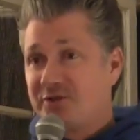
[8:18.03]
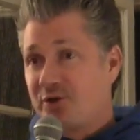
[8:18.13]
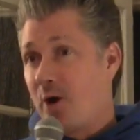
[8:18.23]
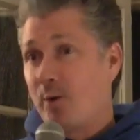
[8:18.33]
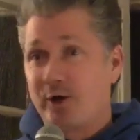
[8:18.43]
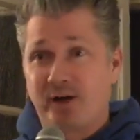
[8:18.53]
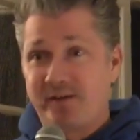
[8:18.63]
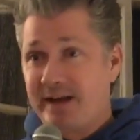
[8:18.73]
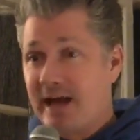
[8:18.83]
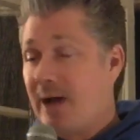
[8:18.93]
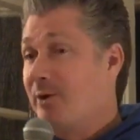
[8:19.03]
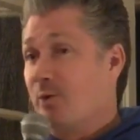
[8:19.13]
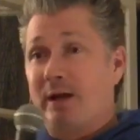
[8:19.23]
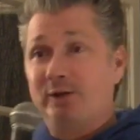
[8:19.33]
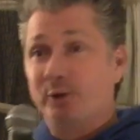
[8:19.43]
going to start working on that now. I'm going
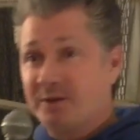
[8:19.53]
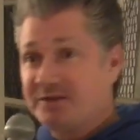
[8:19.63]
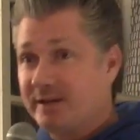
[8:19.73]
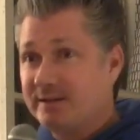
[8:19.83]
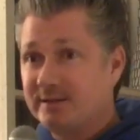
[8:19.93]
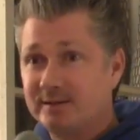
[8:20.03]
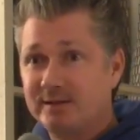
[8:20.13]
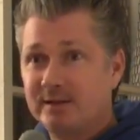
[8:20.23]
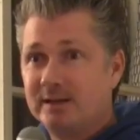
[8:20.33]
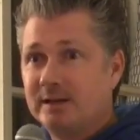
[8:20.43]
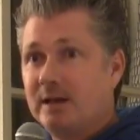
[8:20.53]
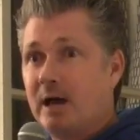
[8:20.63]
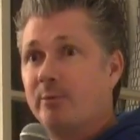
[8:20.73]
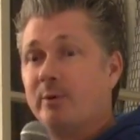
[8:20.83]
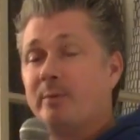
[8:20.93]
to Ray Lewis it.
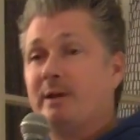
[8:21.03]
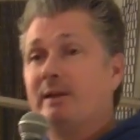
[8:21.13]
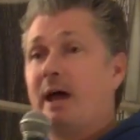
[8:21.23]
I'm going to be